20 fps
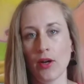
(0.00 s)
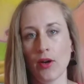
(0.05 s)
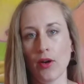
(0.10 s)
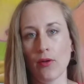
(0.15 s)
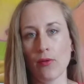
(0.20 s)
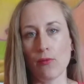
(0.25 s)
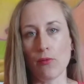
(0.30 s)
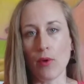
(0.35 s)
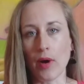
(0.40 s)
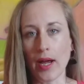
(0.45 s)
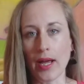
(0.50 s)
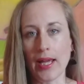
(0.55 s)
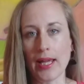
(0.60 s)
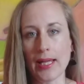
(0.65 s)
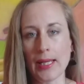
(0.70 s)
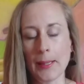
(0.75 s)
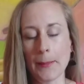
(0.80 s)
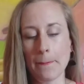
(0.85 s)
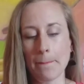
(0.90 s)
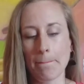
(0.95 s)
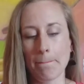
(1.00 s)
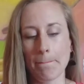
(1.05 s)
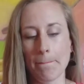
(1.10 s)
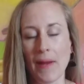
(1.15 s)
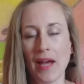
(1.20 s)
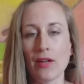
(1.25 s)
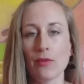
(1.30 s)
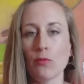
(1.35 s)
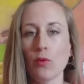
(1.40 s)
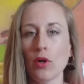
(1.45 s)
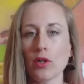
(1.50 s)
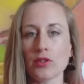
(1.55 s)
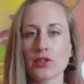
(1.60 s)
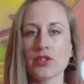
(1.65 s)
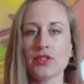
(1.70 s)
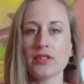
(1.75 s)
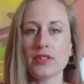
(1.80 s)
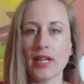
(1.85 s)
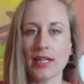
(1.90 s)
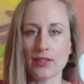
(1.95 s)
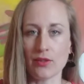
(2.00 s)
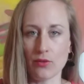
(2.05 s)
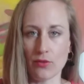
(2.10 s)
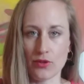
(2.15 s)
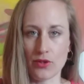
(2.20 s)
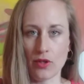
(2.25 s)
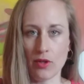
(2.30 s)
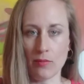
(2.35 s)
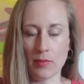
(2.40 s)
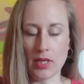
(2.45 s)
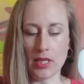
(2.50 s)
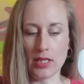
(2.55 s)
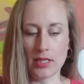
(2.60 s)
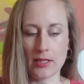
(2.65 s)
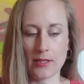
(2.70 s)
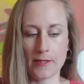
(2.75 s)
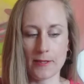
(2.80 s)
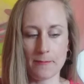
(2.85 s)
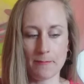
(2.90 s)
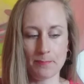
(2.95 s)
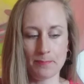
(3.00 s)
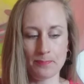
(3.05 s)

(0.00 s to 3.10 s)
way and what that also means.